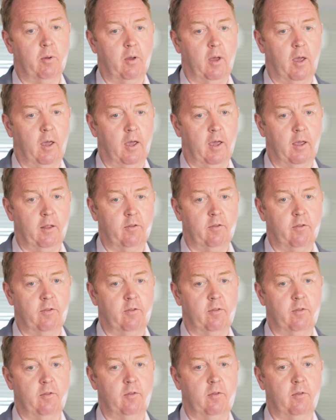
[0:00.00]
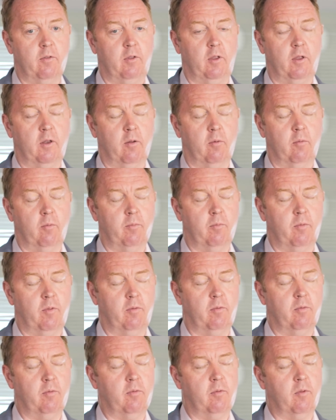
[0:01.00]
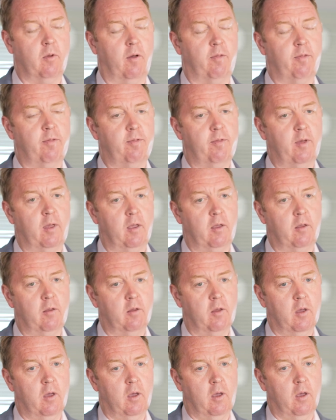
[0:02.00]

It's, you know, I think